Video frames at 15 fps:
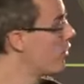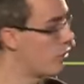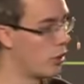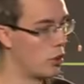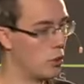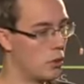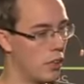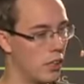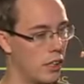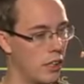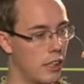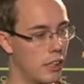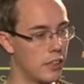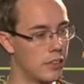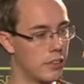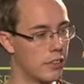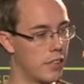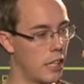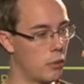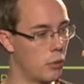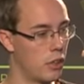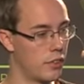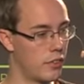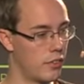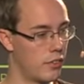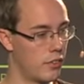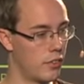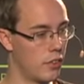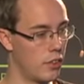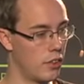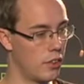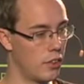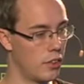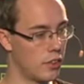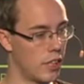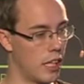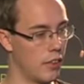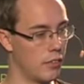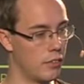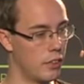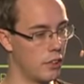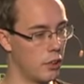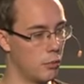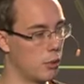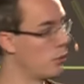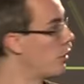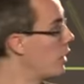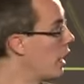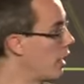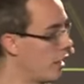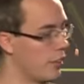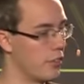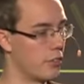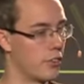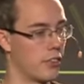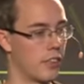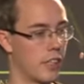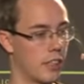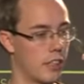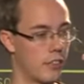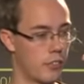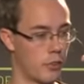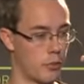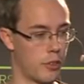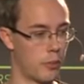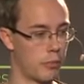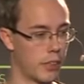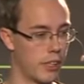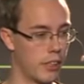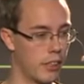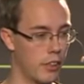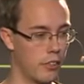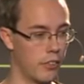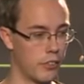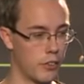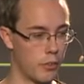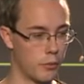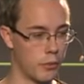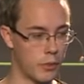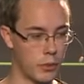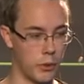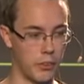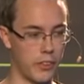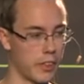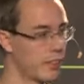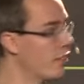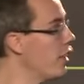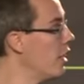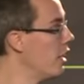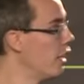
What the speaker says: So that was, yeah, a little bit what I had to say. I have some summary here of some cool things.